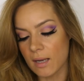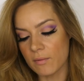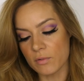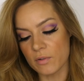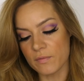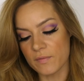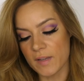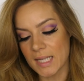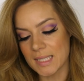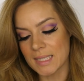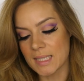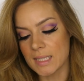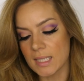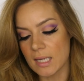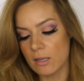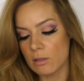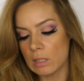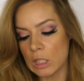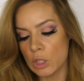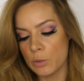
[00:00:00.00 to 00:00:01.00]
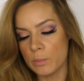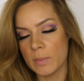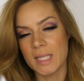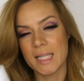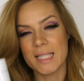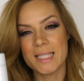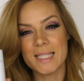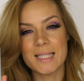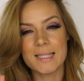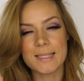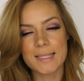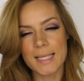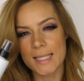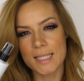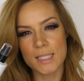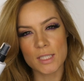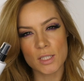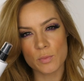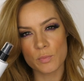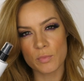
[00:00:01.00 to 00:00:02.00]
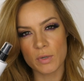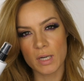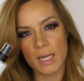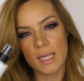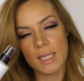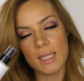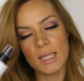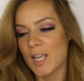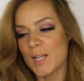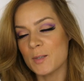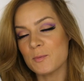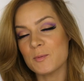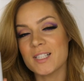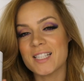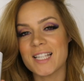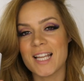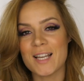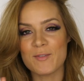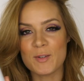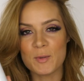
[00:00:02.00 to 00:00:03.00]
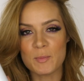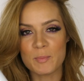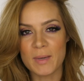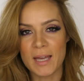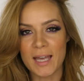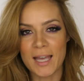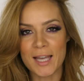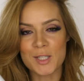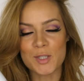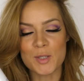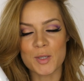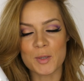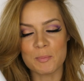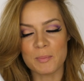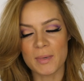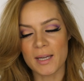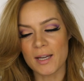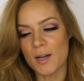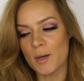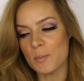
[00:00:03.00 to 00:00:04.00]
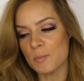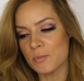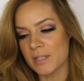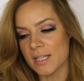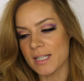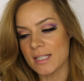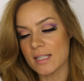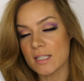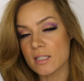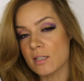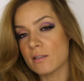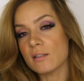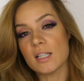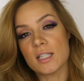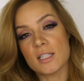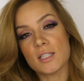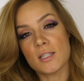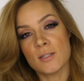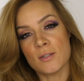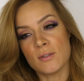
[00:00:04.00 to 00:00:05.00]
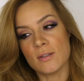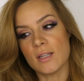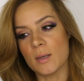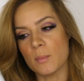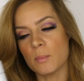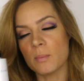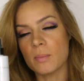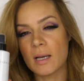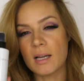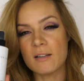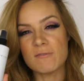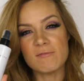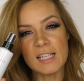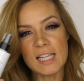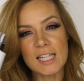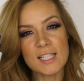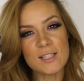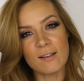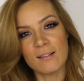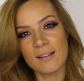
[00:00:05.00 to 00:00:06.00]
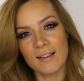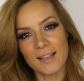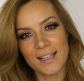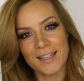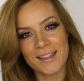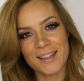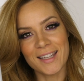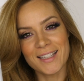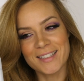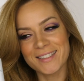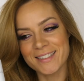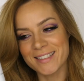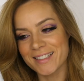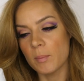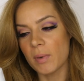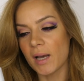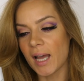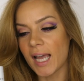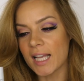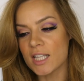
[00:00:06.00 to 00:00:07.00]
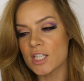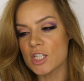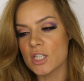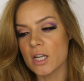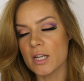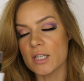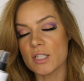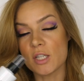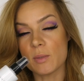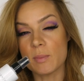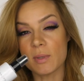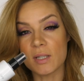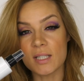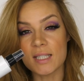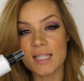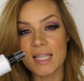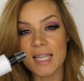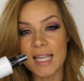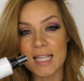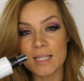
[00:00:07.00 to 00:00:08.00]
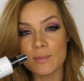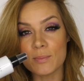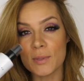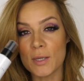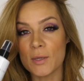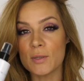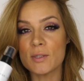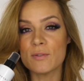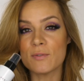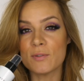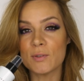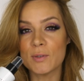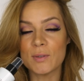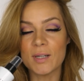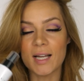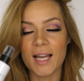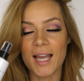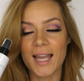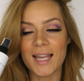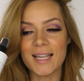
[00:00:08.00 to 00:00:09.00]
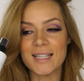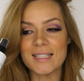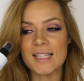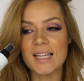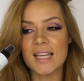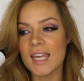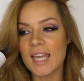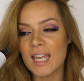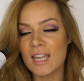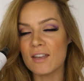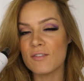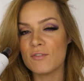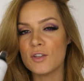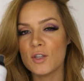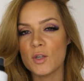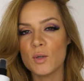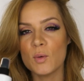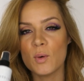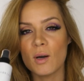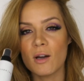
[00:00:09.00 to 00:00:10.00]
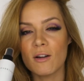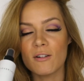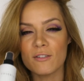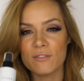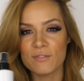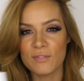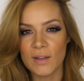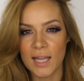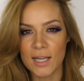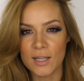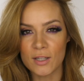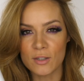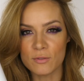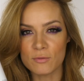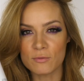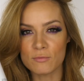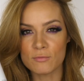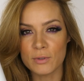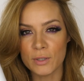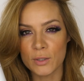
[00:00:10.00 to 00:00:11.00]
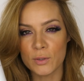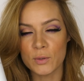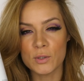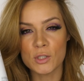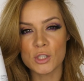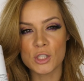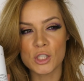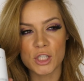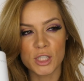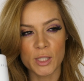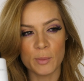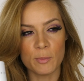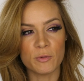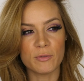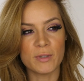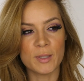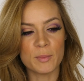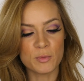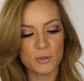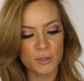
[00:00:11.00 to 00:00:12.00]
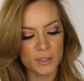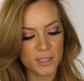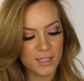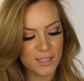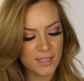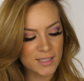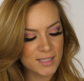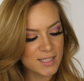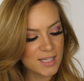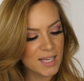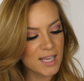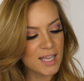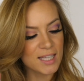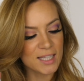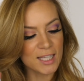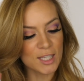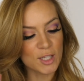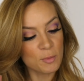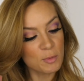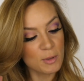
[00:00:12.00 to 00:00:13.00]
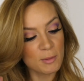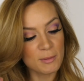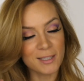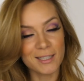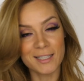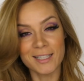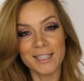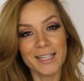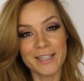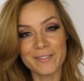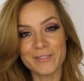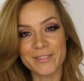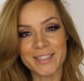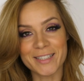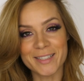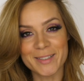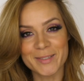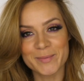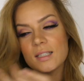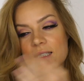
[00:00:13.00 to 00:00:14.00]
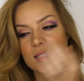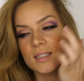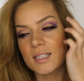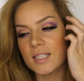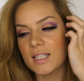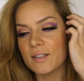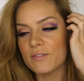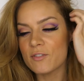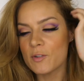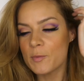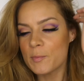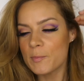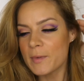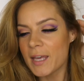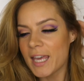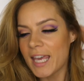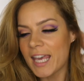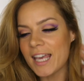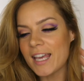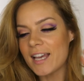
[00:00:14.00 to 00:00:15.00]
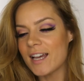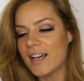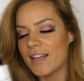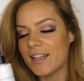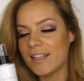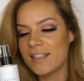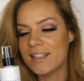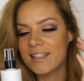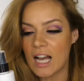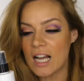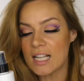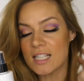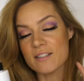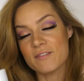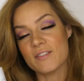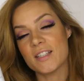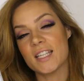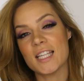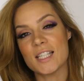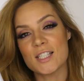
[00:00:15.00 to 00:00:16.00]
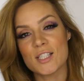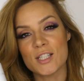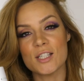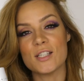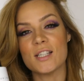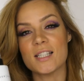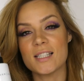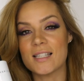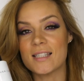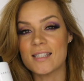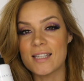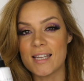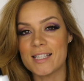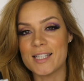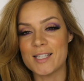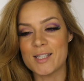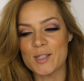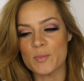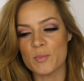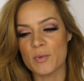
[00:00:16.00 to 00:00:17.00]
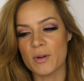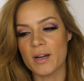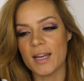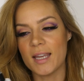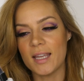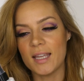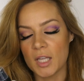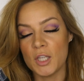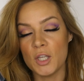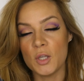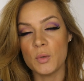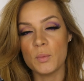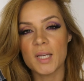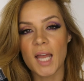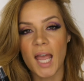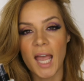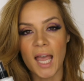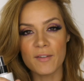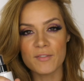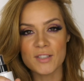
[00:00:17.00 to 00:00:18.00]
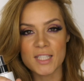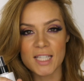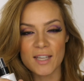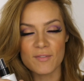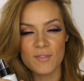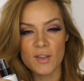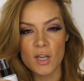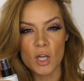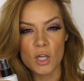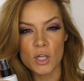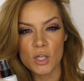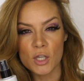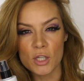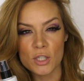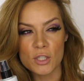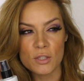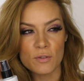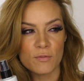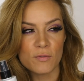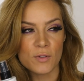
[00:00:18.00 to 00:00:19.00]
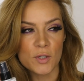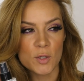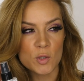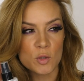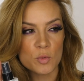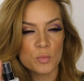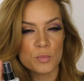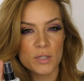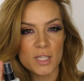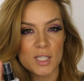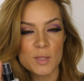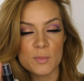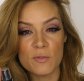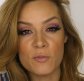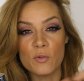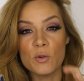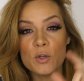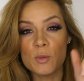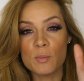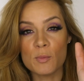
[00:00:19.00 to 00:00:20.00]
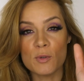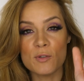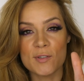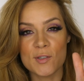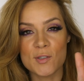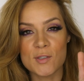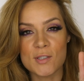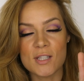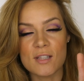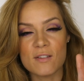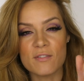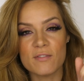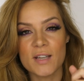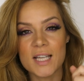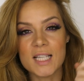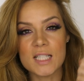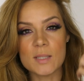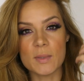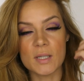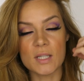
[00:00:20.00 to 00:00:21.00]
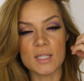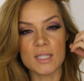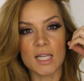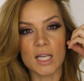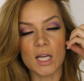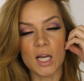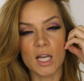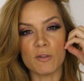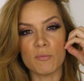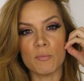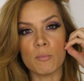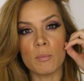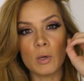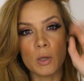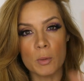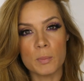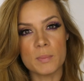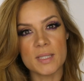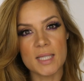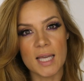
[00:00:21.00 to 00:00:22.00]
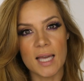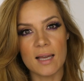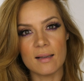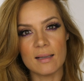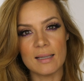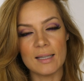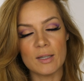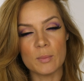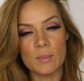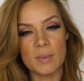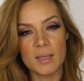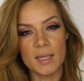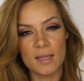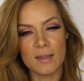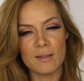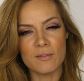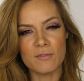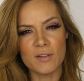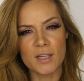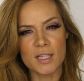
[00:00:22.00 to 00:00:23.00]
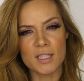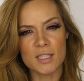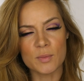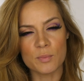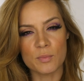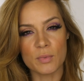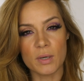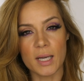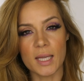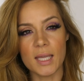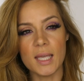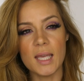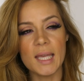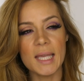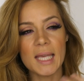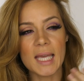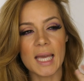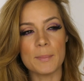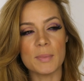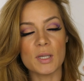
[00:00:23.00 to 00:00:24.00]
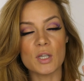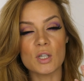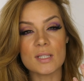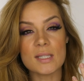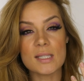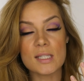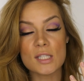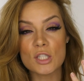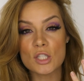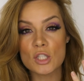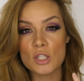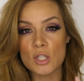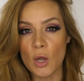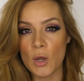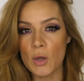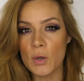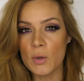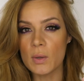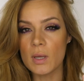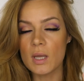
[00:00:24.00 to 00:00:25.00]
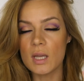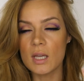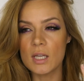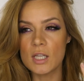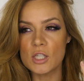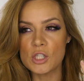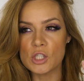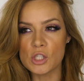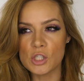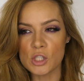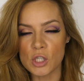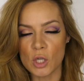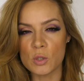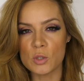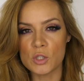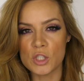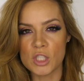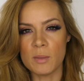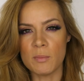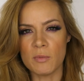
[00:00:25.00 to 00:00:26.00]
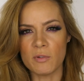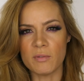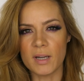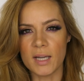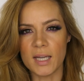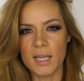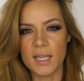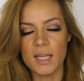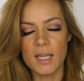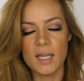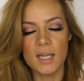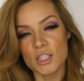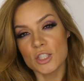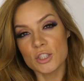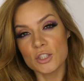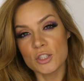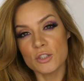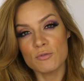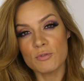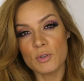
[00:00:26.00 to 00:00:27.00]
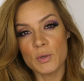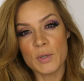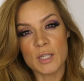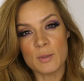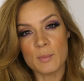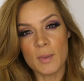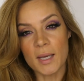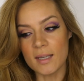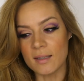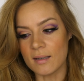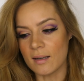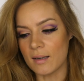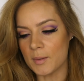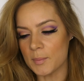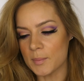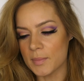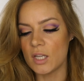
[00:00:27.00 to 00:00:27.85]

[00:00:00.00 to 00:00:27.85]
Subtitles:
Cover FX is their Illuminating Setting Spray. I don't want to say anything bad about a brand, I don't like to do that, but I really don't like this. But I had to show it to you because it is beautiful, and if you are a fan of real shimmery products, then you're probably gonna love it. See, for me, I don't think it's good as a setting spray. You would have to give it a good few spritz before you move it onto the face, because it kind of blobs out a little bit in the first spray. And because it's so shimmery, it just could ruin your makeup.